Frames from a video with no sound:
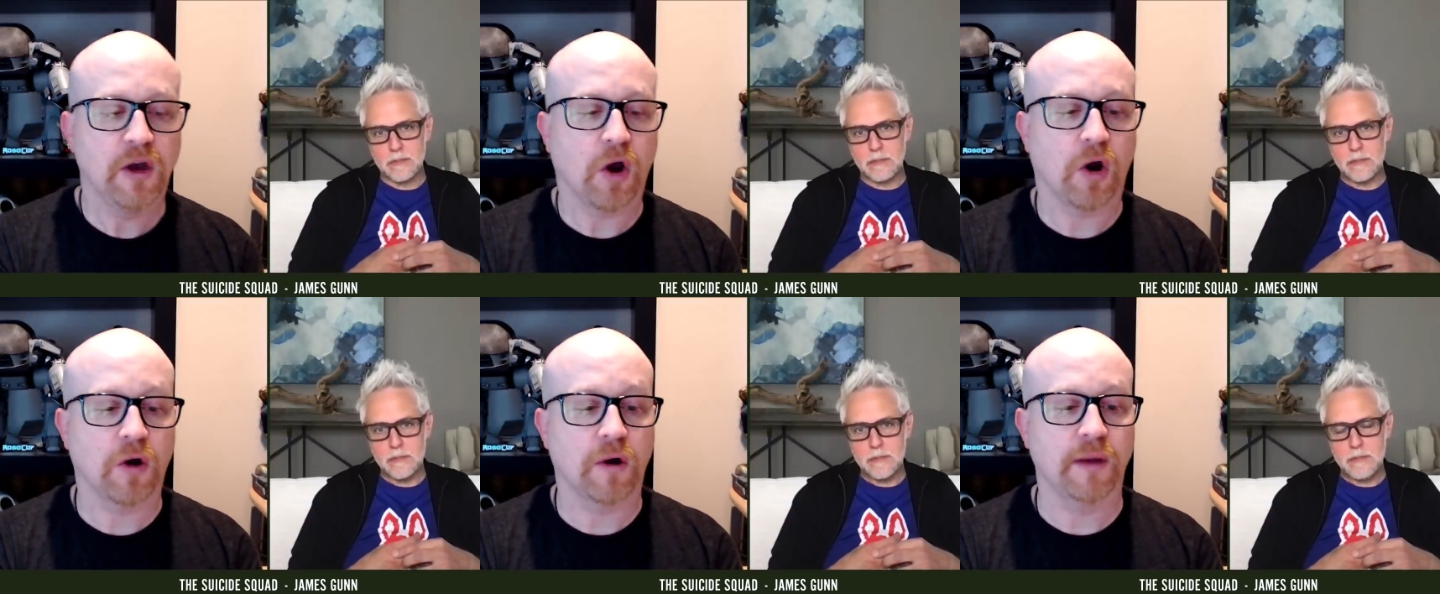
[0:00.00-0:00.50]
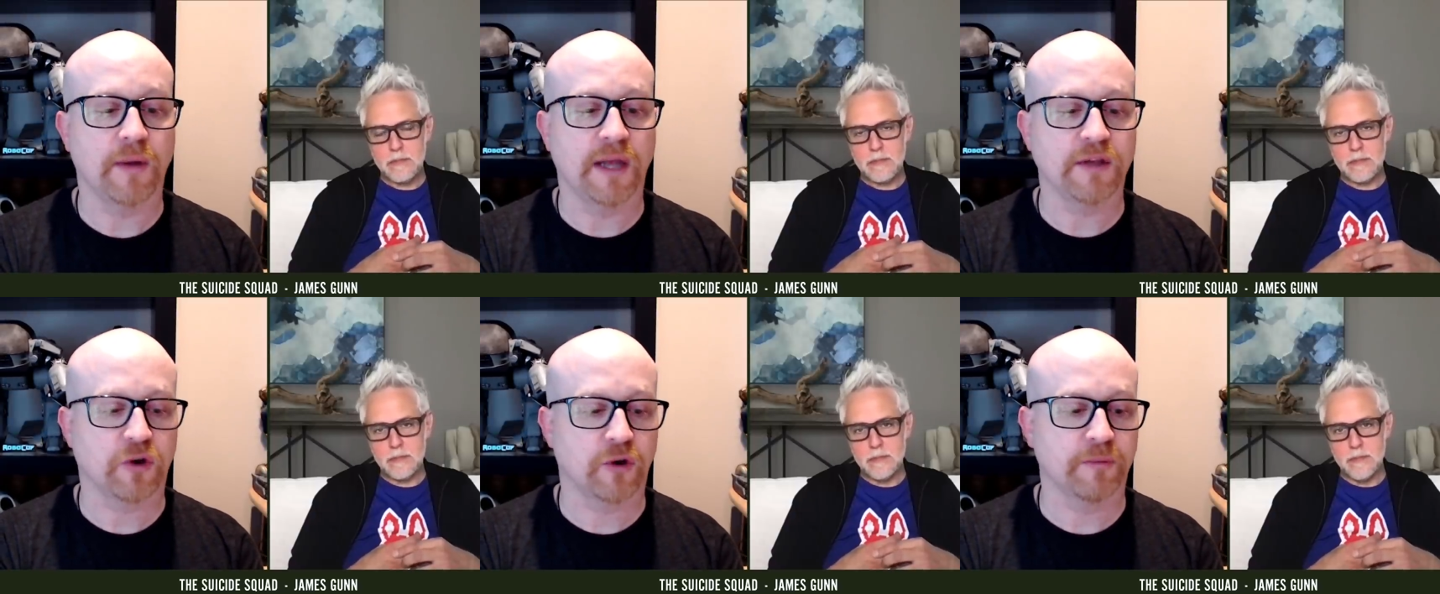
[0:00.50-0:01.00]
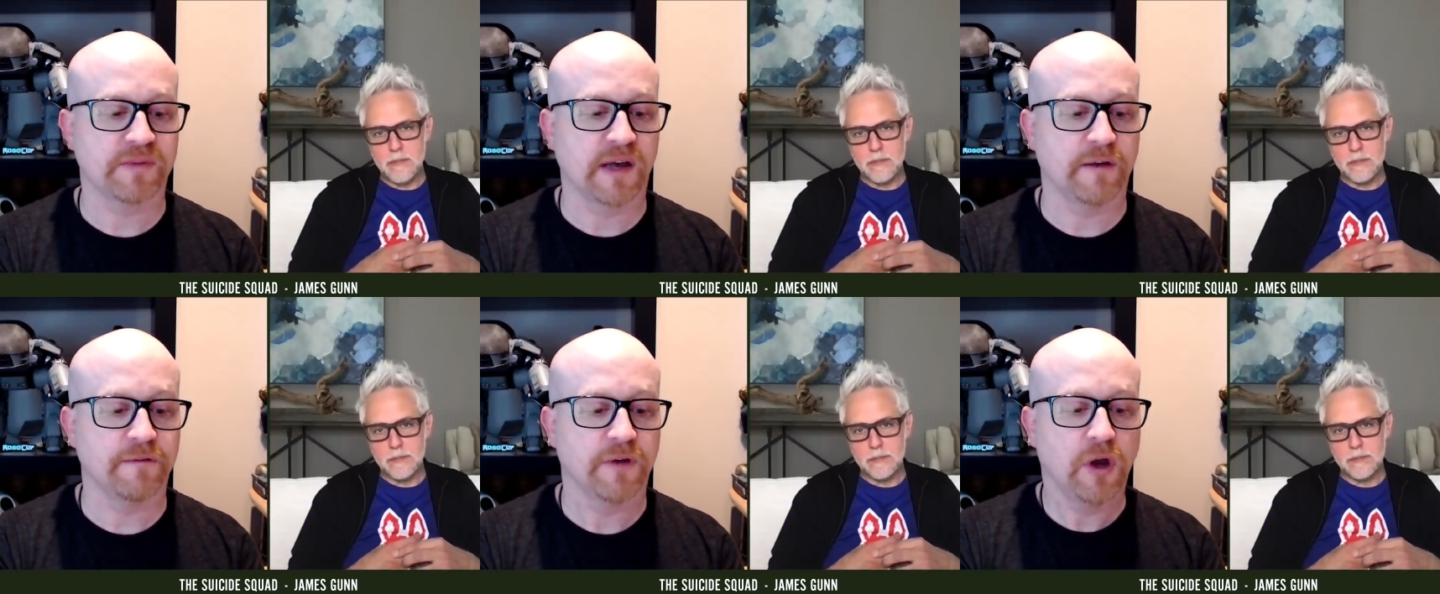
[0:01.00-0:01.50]
Speaker 1: Are in terms
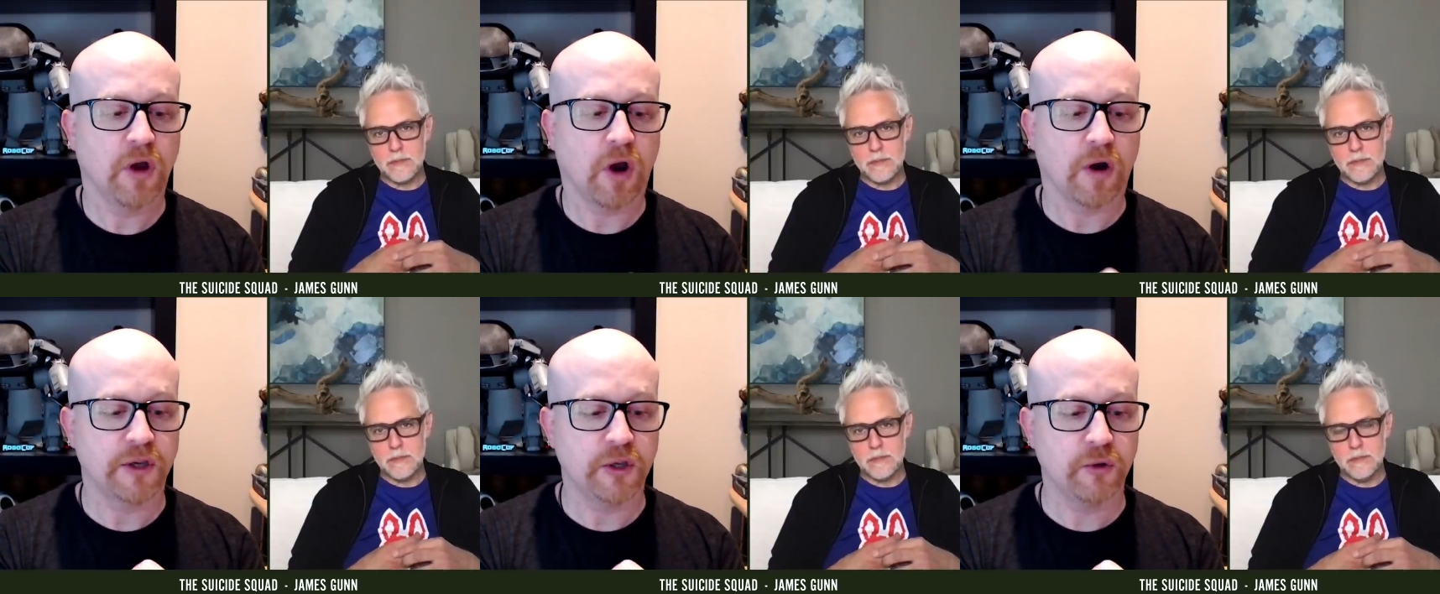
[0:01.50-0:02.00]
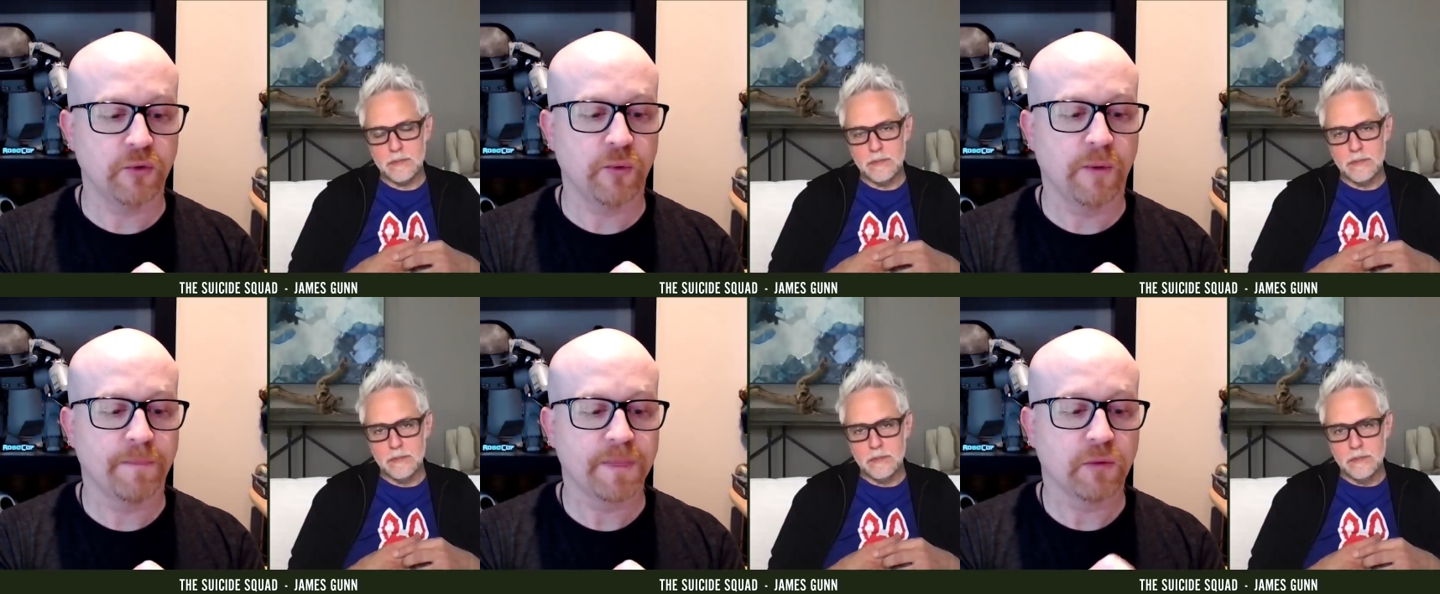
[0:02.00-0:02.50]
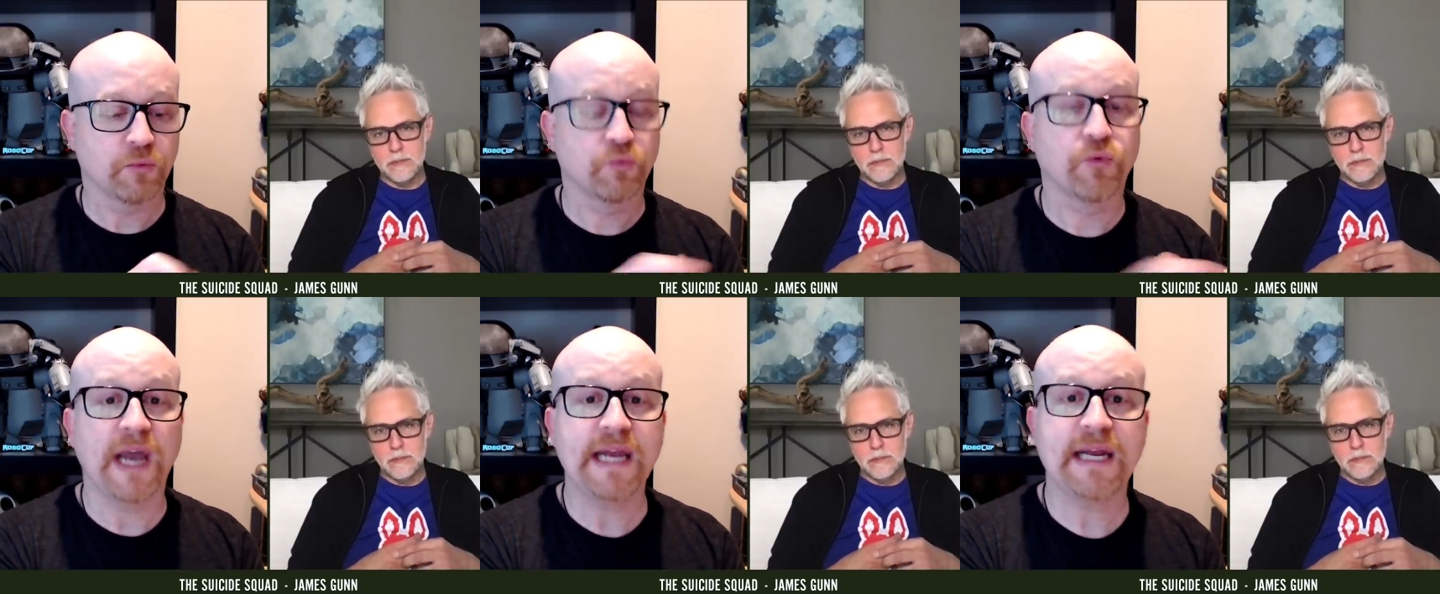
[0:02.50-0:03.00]
of, are you
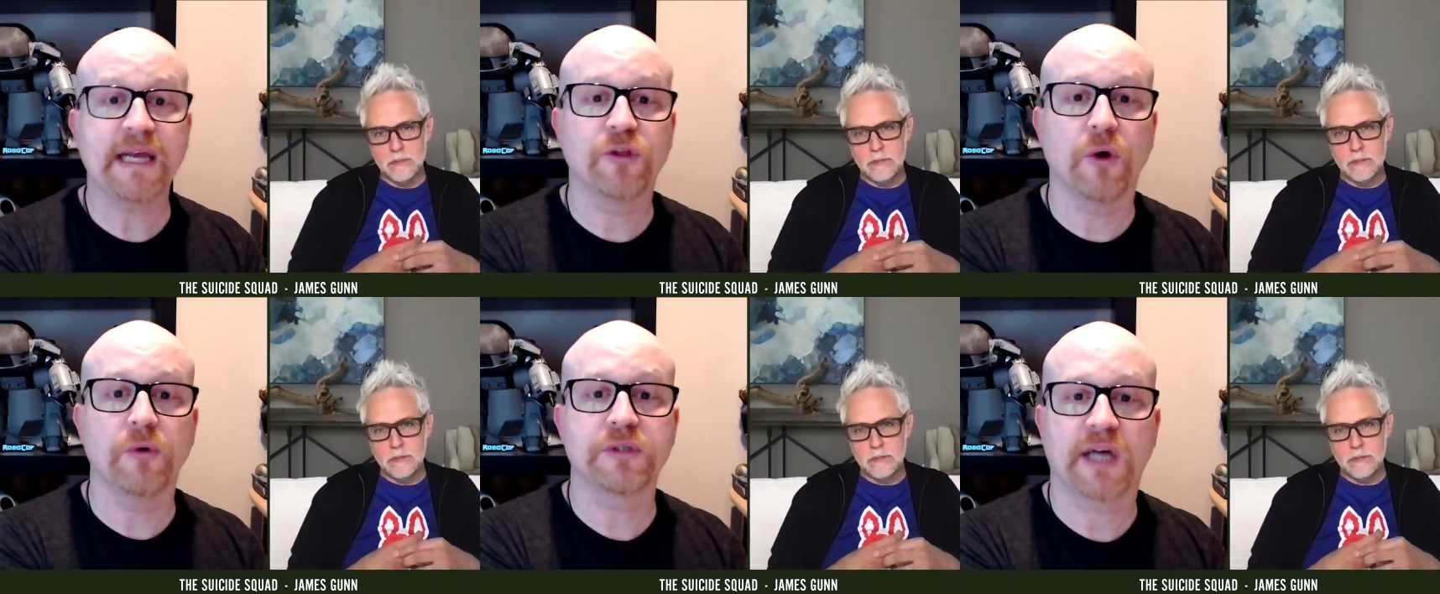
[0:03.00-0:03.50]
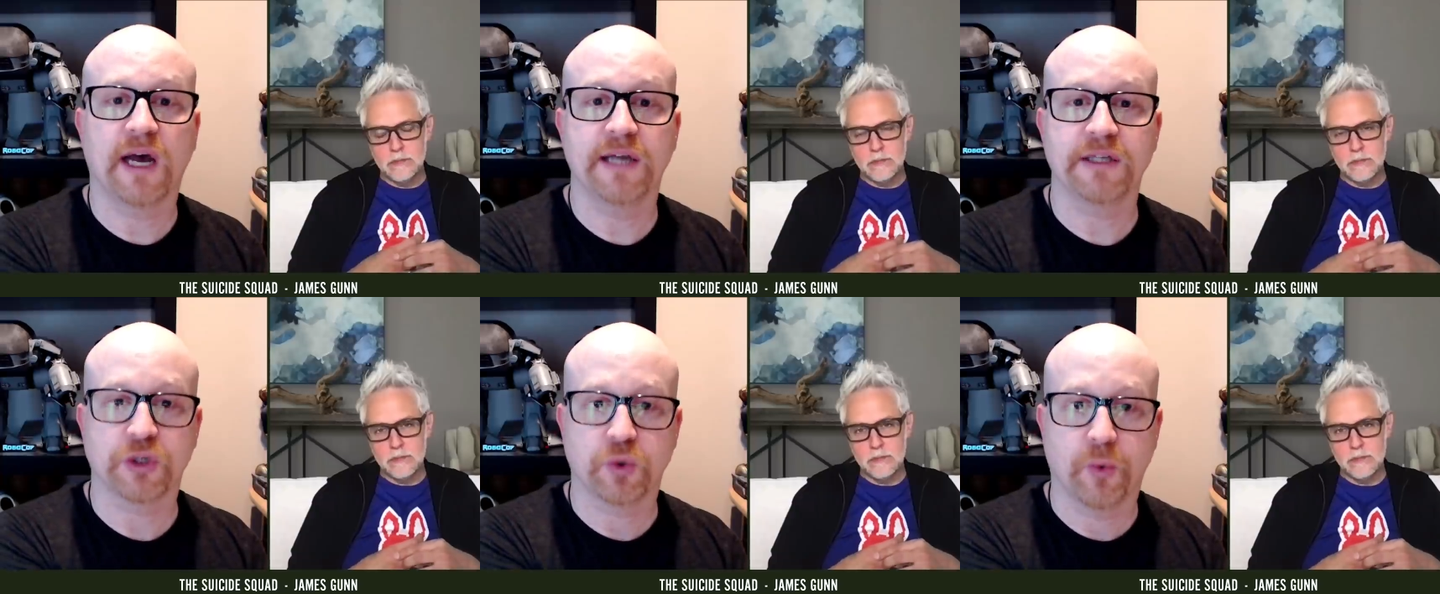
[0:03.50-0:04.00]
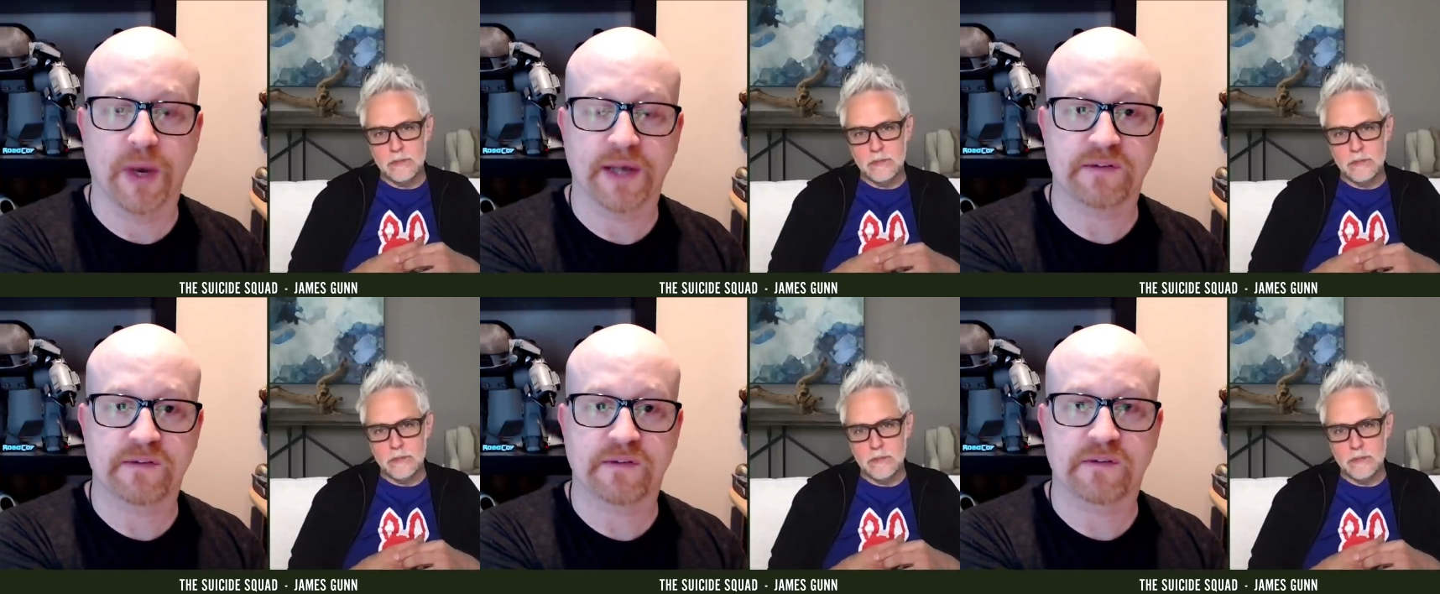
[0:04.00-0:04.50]
writing those kind of
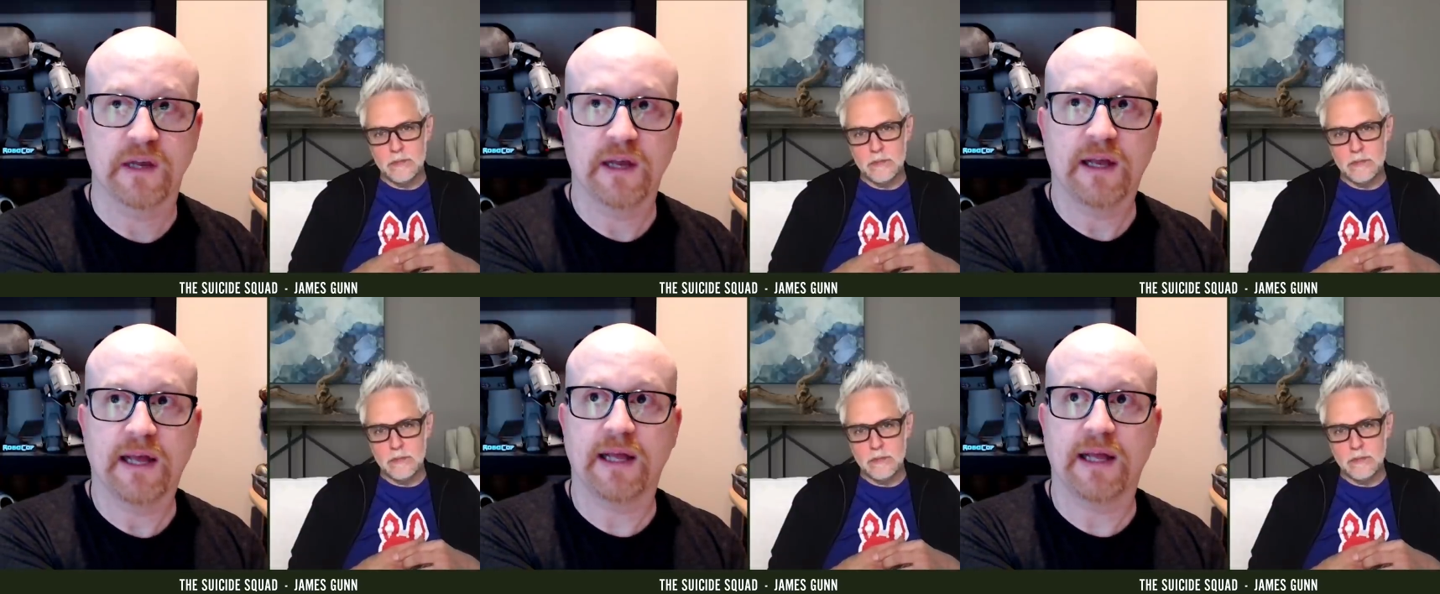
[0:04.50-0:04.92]
twists